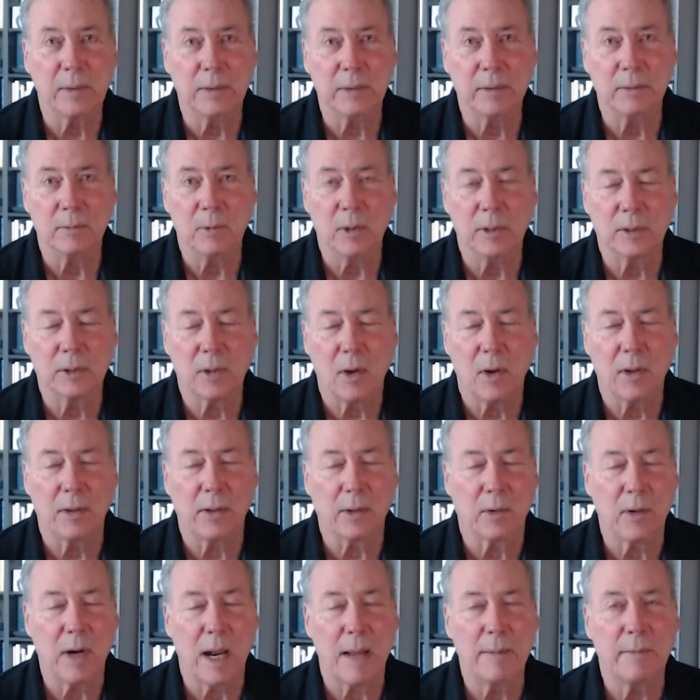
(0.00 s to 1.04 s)
when what's called
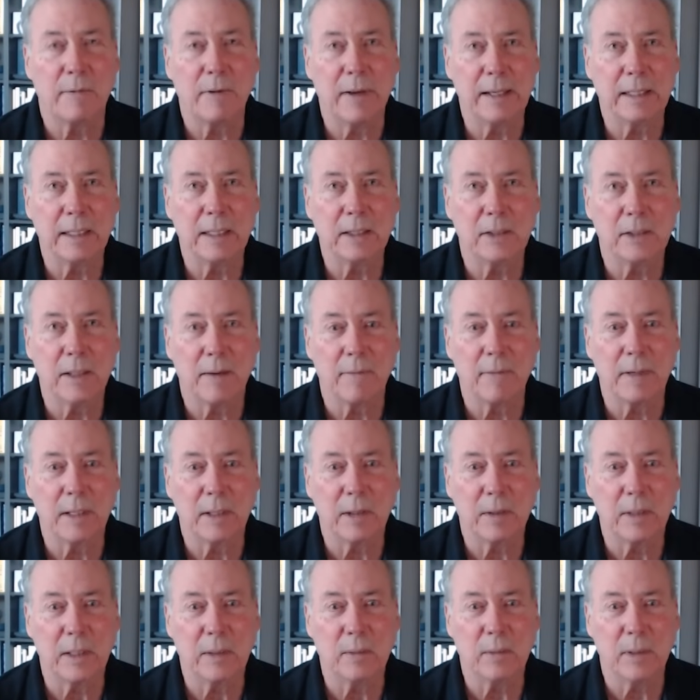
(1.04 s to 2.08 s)
the crime of eighteen seventy-three,